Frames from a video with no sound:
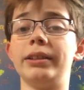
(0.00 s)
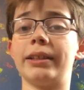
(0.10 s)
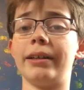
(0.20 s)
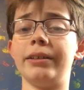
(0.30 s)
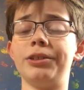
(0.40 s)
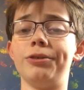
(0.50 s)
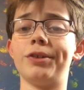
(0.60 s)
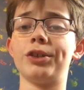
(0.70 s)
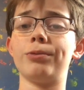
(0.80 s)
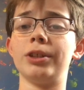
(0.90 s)
let's get into
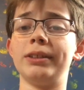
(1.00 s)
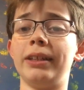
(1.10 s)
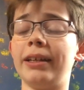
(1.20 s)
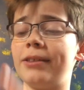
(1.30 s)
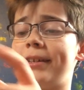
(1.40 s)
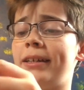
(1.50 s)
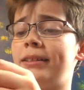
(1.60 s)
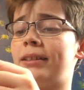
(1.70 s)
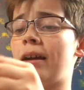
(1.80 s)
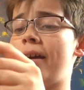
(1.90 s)
this one's length
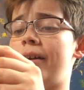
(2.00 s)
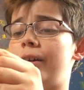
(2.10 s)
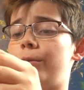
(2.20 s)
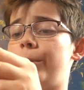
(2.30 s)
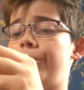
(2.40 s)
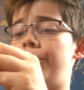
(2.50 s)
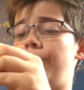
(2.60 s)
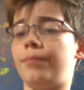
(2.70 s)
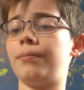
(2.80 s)
test. Here we go.